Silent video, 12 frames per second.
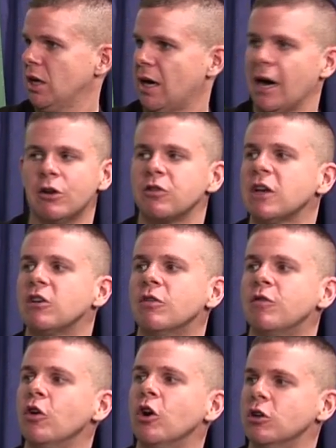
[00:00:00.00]
I don't think
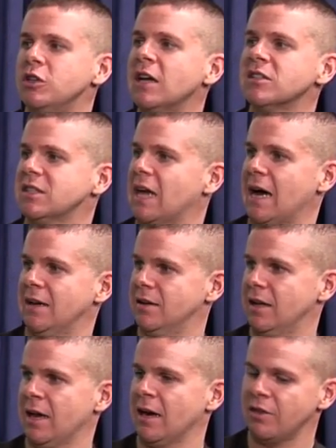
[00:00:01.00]
Lovullo does that.
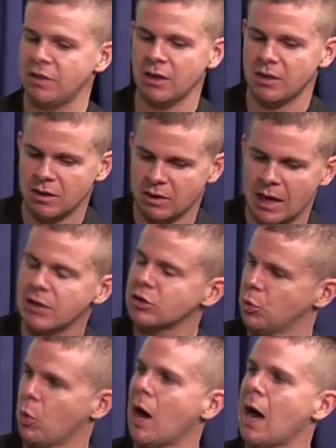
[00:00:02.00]
And I think that that's
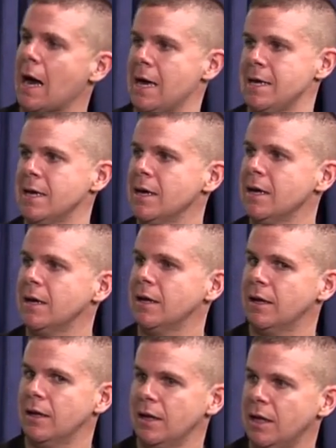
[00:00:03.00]
why
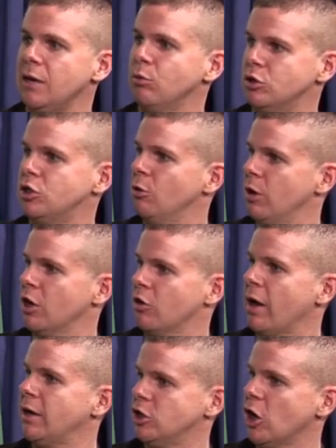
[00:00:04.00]
he was doing a
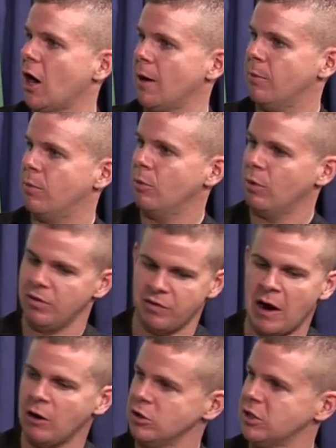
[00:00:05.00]
great job when
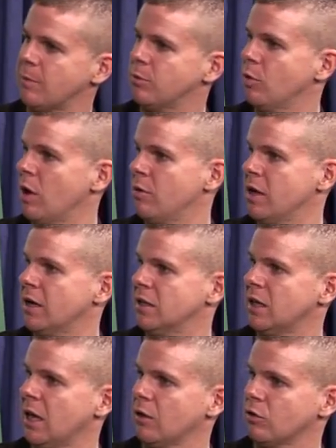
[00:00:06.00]
Farrell stepped away when he had the
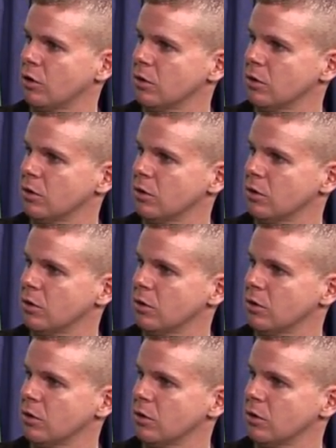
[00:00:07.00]
cancer.